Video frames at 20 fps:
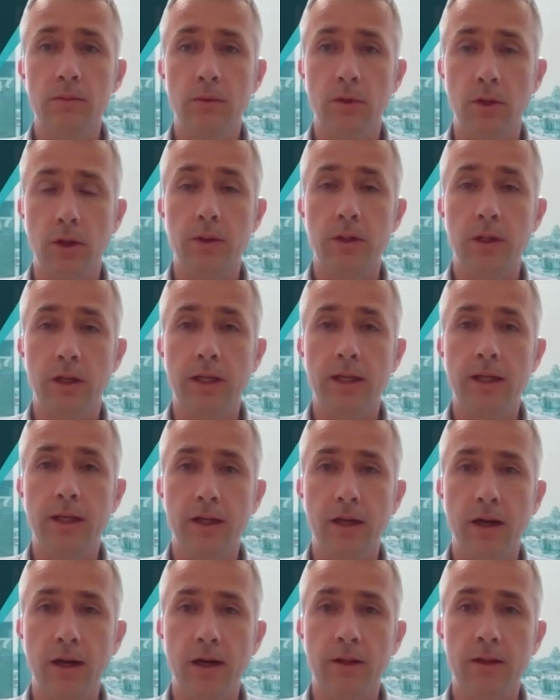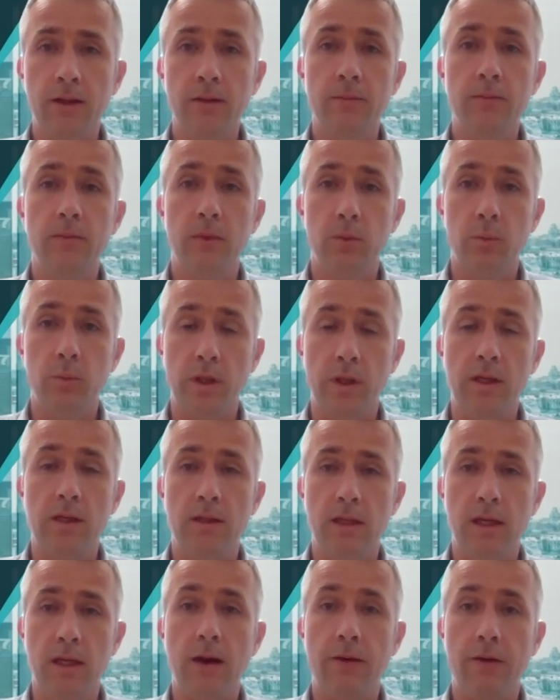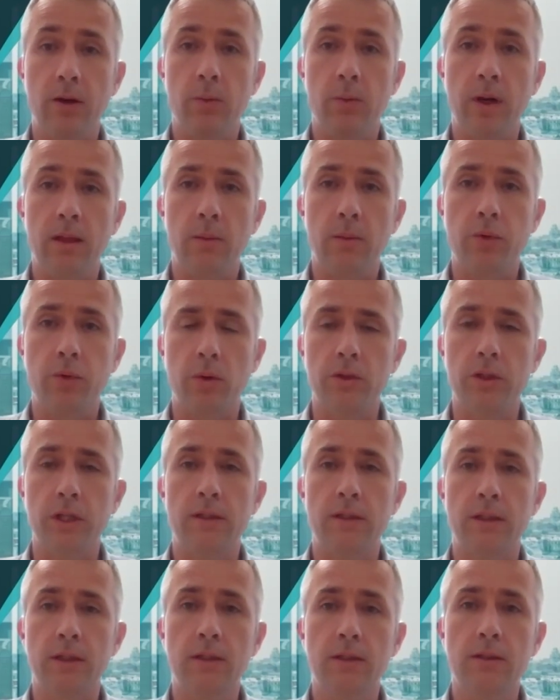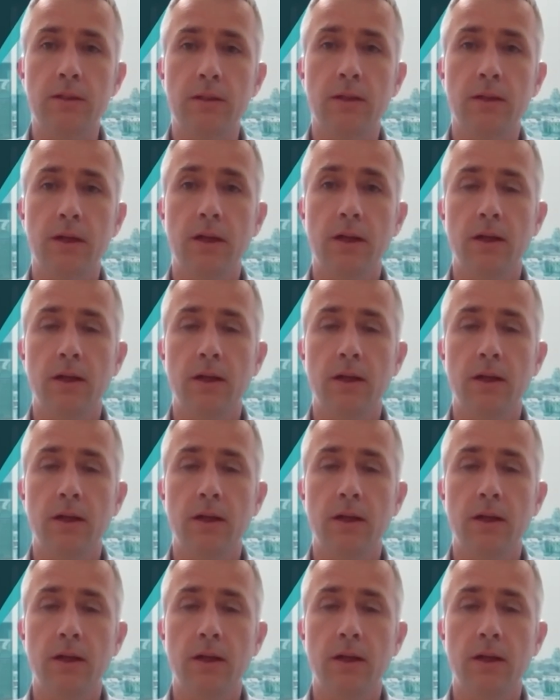locally in Ghana within the area where the project is.